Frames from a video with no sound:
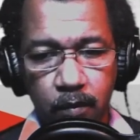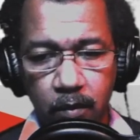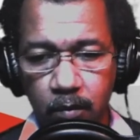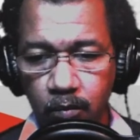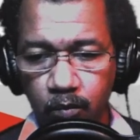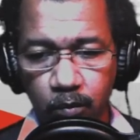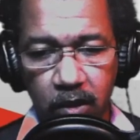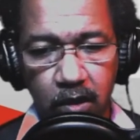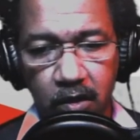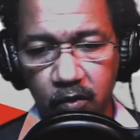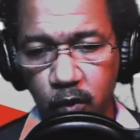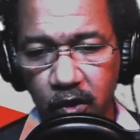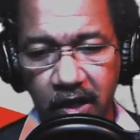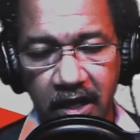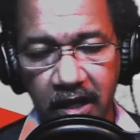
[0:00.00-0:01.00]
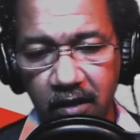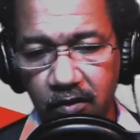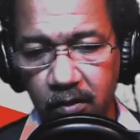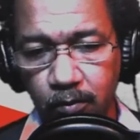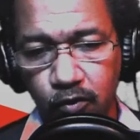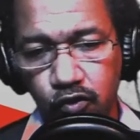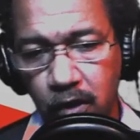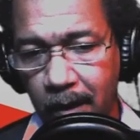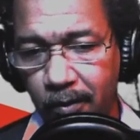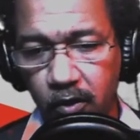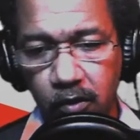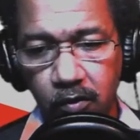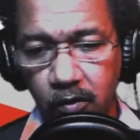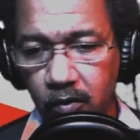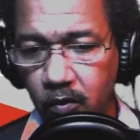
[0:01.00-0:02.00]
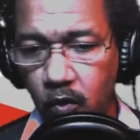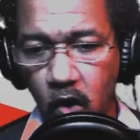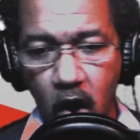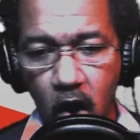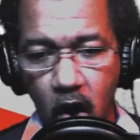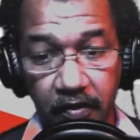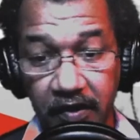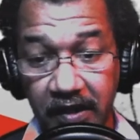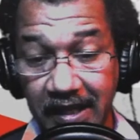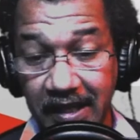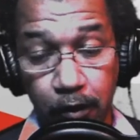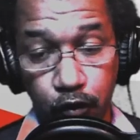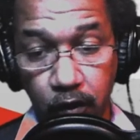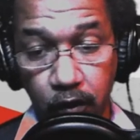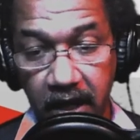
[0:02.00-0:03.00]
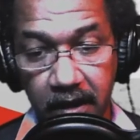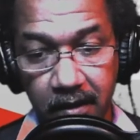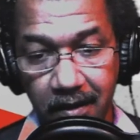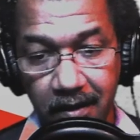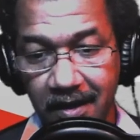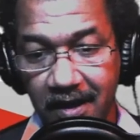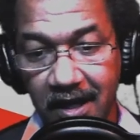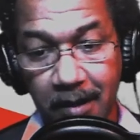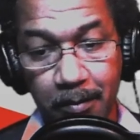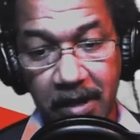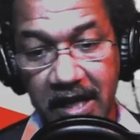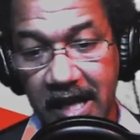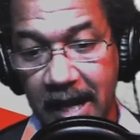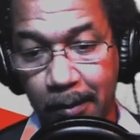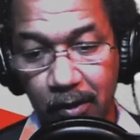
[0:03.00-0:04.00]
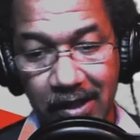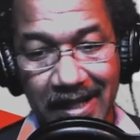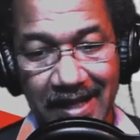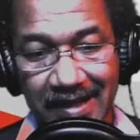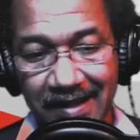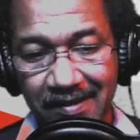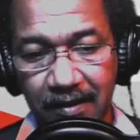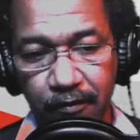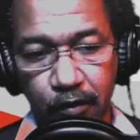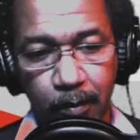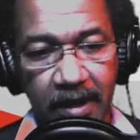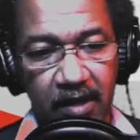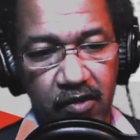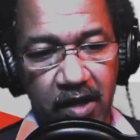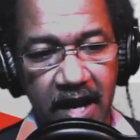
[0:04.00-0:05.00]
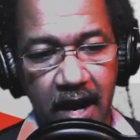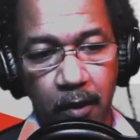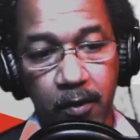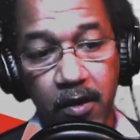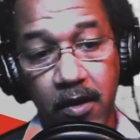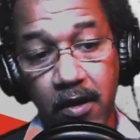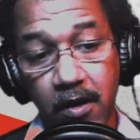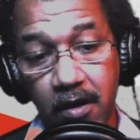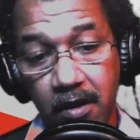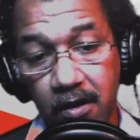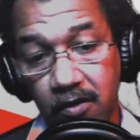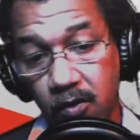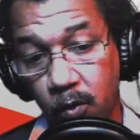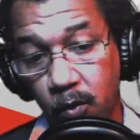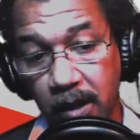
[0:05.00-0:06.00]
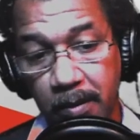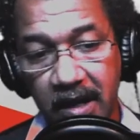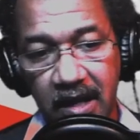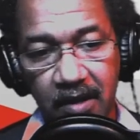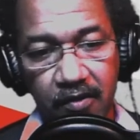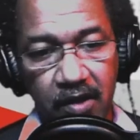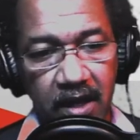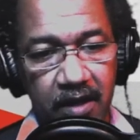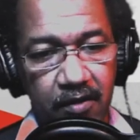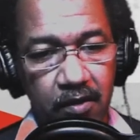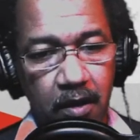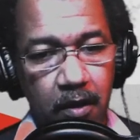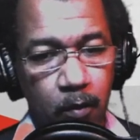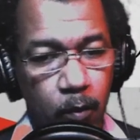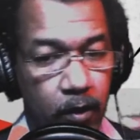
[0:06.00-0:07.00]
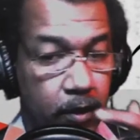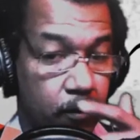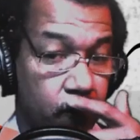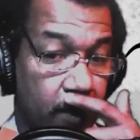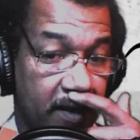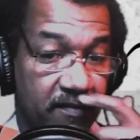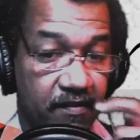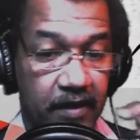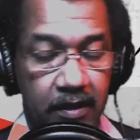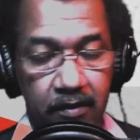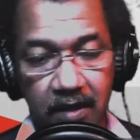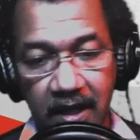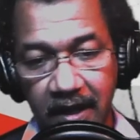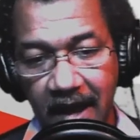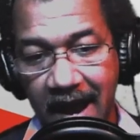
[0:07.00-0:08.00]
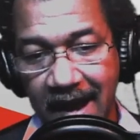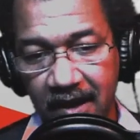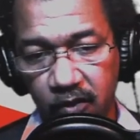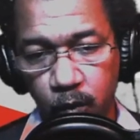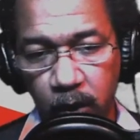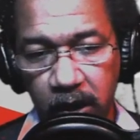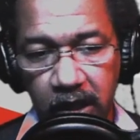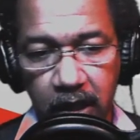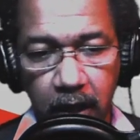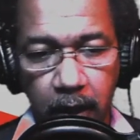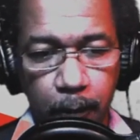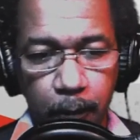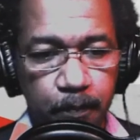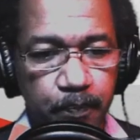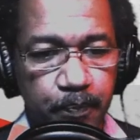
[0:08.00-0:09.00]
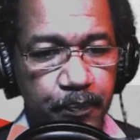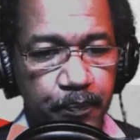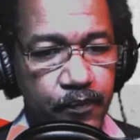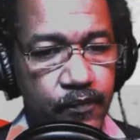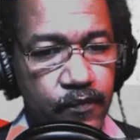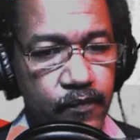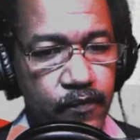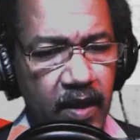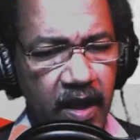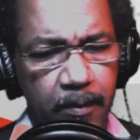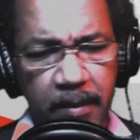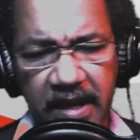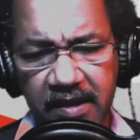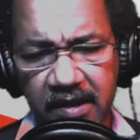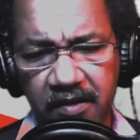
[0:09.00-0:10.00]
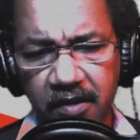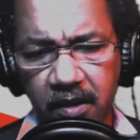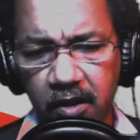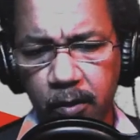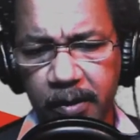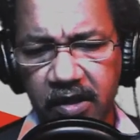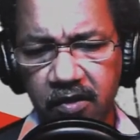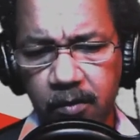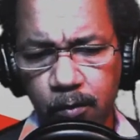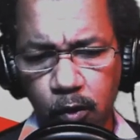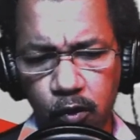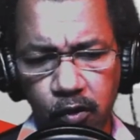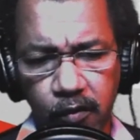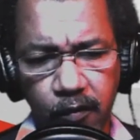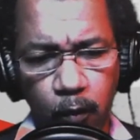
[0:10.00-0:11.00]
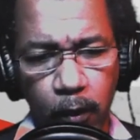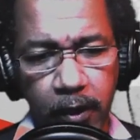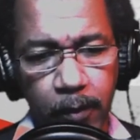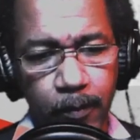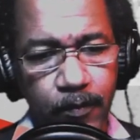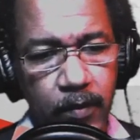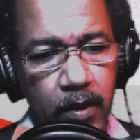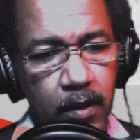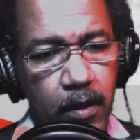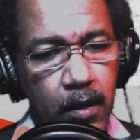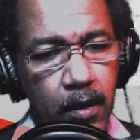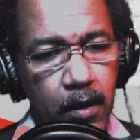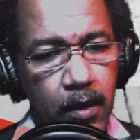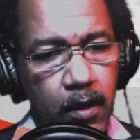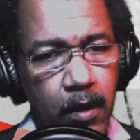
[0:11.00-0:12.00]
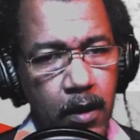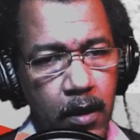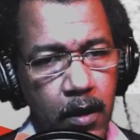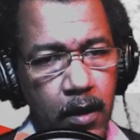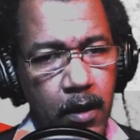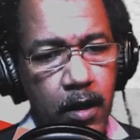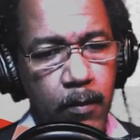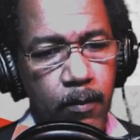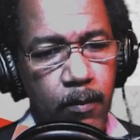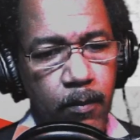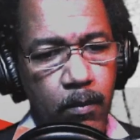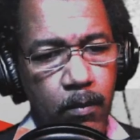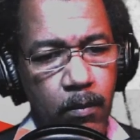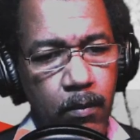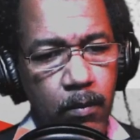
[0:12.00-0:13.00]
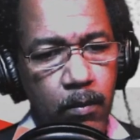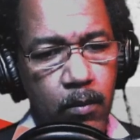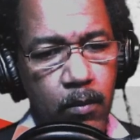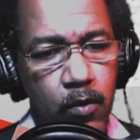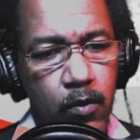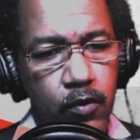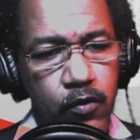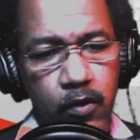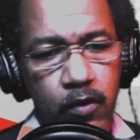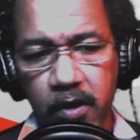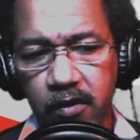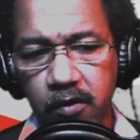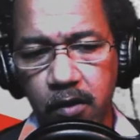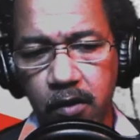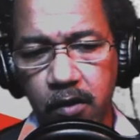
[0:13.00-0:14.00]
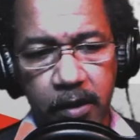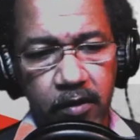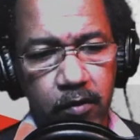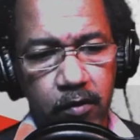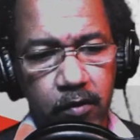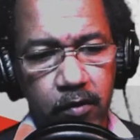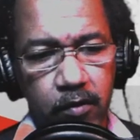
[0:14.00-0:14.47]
because we're getting some trouble on the internet and being able to get this information out. So we apologize. We're going to try and fix that as we go and make this a little bit smoother for you. So let's go into,